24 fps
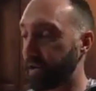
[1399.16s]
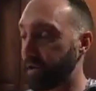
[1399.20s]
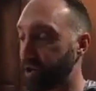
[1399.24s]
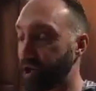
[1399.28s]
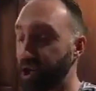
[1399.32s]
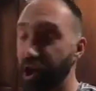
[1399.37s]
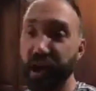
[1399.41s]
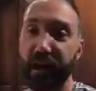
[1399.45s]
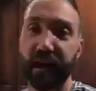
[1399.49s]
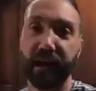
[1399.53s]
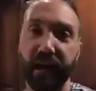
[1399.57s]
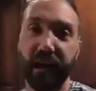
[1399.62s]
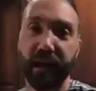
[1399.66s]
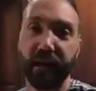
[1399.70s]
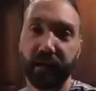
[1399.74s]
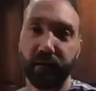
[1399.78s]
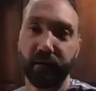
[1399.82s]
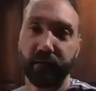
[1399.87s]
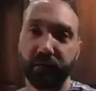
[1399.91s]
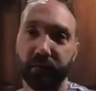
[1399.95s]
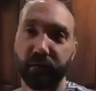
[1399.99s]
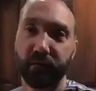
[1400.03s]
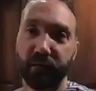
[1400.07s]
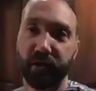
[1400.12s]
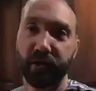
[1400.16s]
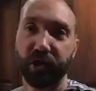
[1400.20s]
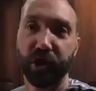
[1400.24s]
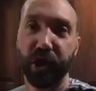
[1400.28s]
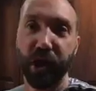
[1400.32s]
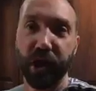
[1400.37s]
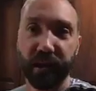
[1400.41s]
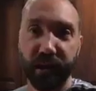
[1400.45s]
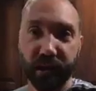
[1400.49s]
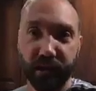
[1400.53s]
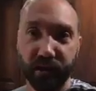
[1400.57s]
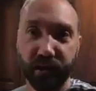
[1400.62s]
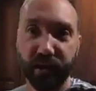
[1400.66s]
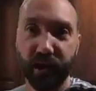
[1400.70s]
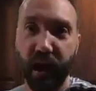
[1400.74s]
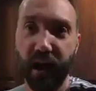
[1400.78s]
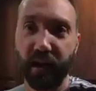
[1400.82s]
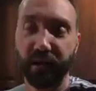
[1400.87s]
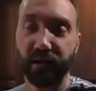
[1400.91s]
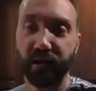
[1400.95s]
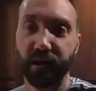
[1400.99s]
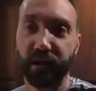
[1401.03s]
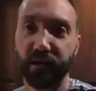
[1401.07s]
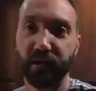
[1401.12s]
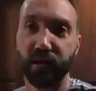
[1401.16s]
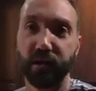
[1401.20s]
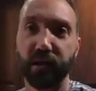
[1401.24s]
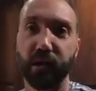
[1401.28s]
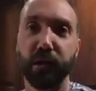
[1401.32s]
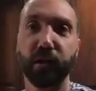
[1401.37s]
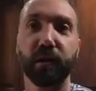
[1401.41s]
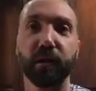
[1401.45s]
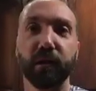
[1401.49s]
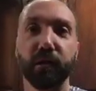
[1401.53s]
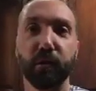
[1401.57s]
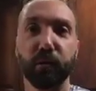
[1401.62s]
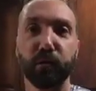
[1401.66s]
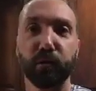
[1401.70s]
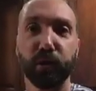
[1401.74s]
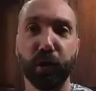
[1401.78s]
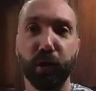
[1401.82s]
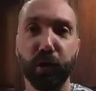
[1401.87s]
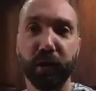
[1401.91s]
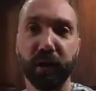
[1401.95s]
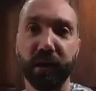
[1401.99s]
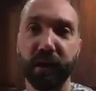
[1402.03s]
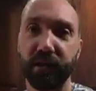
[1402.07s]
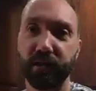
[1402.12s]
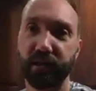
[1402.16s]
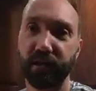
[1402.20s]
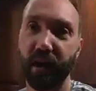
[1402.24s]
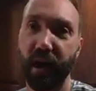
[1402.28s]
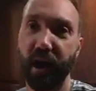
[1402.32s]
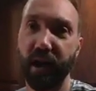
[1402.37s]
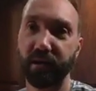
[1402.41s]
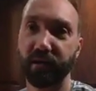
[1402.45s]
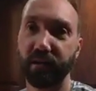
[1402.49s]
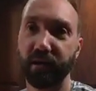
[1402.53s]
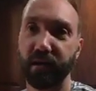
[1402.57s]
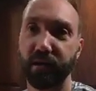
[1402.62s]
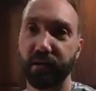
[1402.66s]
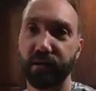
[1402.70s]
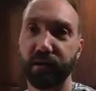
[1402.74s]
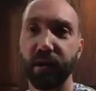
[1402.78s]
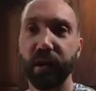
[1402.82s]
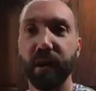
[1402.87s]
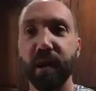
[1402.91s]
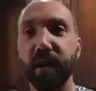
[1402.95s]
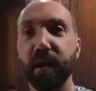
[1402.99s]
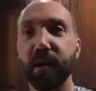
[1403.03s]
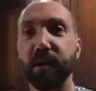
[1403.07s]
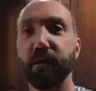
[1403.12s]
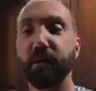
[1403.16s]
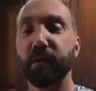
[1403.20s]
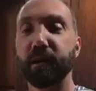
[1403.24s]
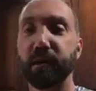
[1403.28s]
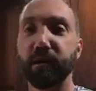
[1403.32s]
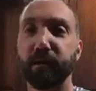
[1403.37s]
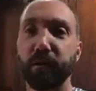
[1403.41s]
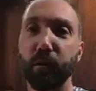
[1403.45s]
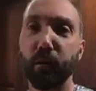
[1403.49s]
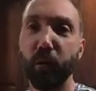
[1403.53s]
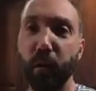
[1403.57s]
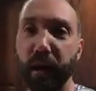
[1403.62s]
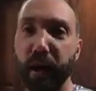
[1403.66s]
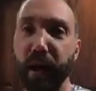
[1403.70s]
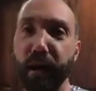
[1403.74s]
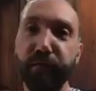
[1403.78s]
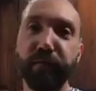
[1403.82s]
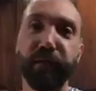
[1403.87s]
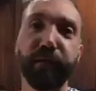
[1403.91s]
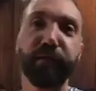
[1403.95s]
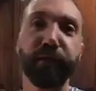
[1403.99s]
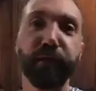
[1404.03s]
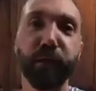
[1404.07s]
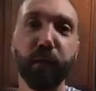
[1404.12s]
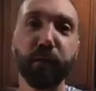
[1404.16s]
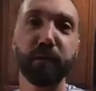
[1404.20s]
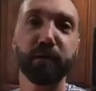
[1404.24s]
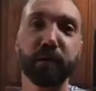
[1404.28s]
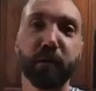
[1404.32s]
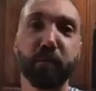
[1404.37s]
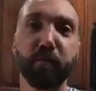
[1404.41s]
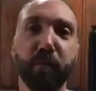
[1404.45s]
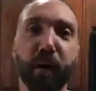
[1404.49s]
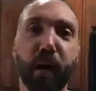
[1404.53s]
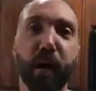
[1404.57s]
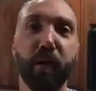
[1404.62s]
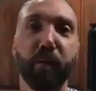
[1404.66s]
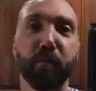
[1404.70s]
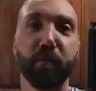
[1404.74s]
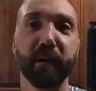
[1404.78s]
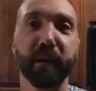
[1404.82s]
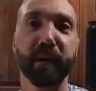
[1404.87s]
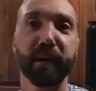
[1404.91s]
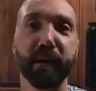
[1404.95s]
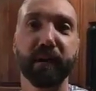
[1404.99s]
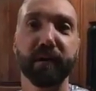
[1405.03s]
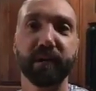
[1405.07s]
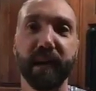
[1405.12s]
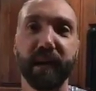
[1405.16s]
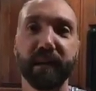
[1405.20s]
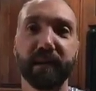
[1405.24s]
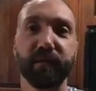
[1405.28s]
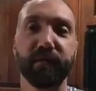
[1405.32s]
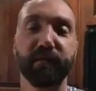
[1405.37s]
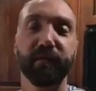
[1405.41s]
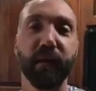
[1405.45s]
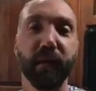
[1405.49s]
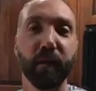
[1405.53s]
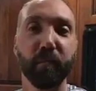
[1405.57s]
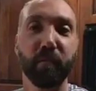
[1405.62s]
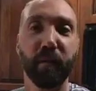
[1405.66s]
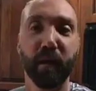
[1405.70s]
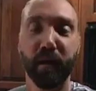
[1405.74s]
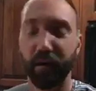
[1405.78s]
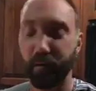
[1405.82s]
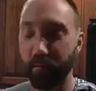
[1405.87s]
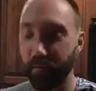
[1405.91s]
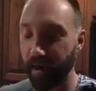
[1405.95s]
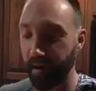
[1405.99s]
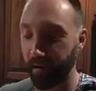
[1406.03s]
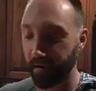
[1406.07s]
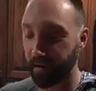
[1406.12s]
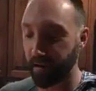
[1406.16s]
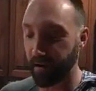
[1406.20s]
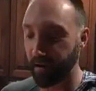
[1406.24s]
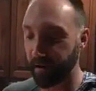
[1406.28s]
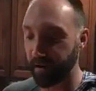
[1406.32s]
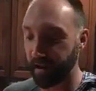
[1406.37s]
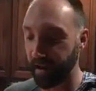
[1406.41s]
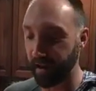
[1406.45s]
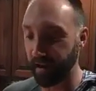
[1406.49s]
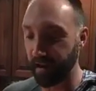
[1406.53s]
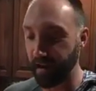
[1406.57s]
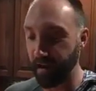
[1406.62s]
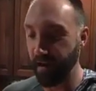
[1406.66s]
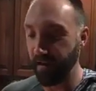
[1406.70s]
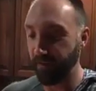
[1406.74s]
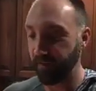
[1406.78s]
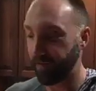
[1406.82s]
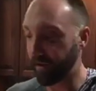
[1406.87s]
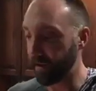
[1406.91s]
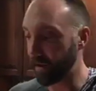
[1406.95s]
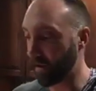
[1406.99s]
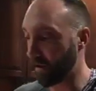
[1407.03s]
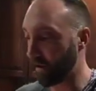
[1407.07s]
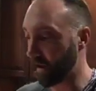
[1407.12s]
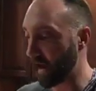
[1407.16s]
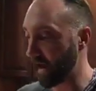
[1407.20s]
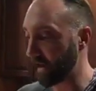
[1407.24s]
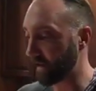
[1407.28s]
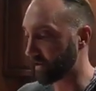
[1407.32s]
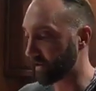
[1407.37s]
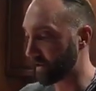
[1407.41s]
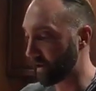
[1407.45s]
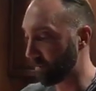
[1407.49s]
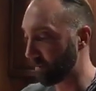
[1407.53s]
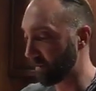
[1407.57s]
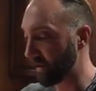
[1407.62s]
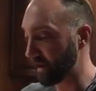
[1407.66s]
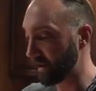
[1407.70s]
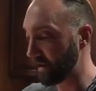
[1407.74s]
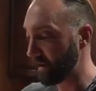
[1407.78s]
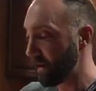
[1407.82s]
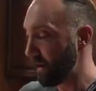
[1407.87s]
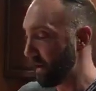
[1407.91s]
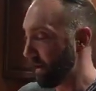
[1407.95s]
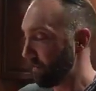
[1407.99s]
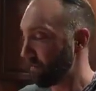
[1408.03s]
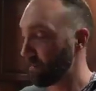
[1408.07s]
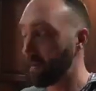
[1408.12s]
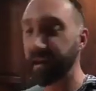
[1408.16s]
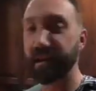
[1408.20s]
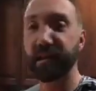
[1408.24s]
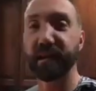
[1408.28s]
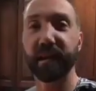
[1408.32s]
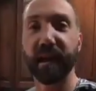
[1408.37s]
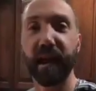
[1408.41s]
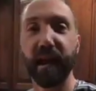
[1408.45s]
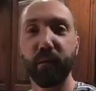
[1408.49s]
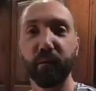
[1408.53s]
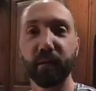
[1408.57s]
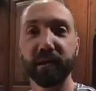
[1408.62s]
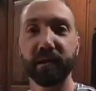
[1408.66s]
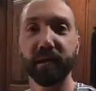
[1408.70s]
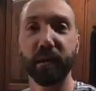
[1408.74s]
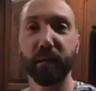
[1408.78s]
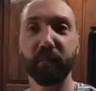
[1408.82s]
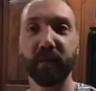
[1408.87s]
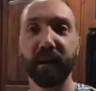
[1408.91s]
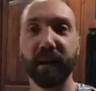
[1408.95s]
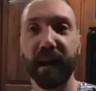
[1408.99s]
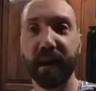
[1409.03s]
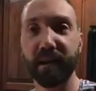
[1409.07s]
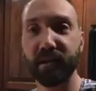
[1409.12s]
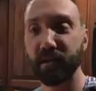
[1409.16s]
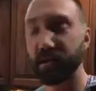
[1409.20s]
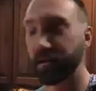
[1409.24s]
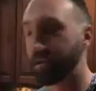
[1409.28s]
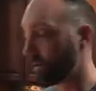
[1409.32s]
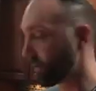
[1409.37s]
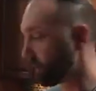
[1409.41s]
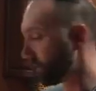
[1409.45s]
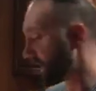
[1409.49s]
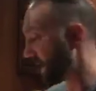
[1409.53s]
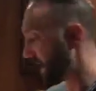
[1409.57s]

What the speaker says: chicken sausage. You can do turkey sausage. You can do whatever floats your boat, because that's a fun part about cooking. If you don't like something, mix it out with something that you do